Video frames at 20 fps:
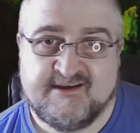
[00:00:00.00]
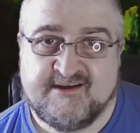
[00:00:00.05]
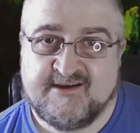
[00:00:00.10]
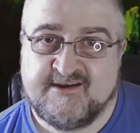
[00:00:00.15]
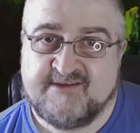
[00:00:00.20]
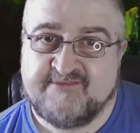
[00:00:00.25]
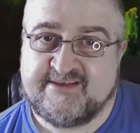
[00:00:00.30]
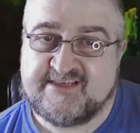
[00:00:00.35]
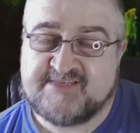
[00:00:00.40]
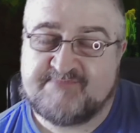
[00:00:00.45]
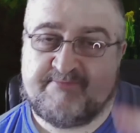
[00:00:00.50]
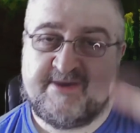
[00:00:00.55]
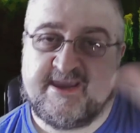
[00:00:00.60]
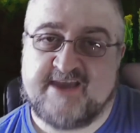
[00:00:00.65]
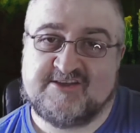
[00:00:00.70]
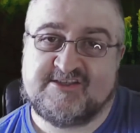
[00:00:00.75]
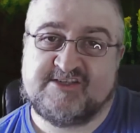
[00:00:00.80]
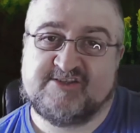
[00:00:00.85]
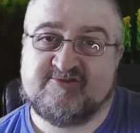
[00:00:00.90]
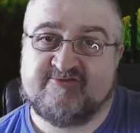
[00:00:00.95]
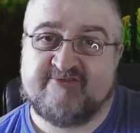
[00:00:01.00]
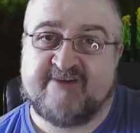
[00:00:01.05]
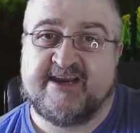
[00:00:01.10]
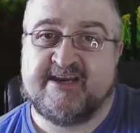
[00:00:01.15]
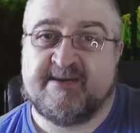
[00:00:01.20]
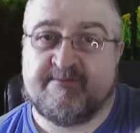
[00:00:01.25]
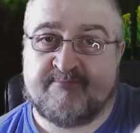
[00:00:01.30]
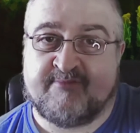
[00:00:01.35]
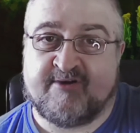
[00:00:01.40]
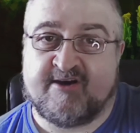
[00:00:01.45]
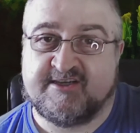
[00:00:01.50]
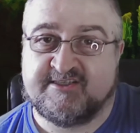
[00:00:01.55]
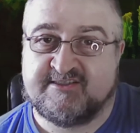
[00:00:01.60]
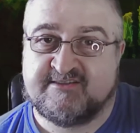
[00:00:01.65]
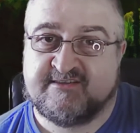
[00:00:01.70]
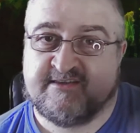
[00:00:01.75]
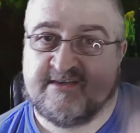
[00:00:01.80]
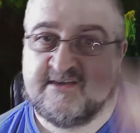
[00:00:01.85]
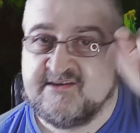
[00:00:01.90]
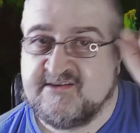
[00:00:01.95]
This person you're trying to
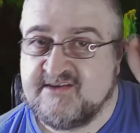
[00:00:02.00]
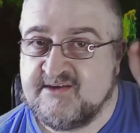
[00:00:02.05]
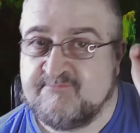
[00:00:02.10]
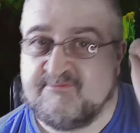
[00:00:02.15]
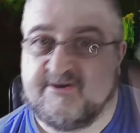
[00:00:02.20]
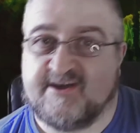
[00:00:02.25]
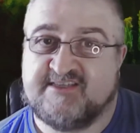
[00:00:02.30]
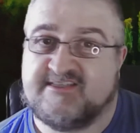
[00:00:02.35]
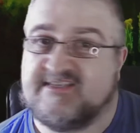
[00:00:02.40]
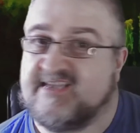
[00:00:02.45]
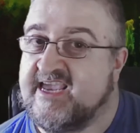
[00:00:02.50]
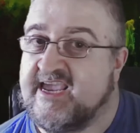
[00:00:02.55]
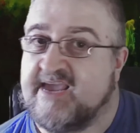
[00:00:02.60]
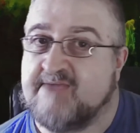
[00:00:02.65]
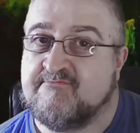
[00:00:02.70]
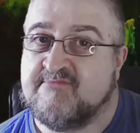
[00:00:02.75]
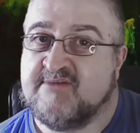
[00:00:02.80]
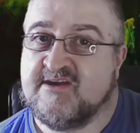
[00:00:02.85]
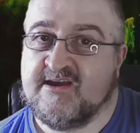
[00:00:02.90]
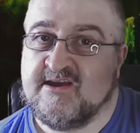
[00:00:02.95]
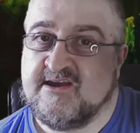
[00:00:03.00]
bust, you bust him,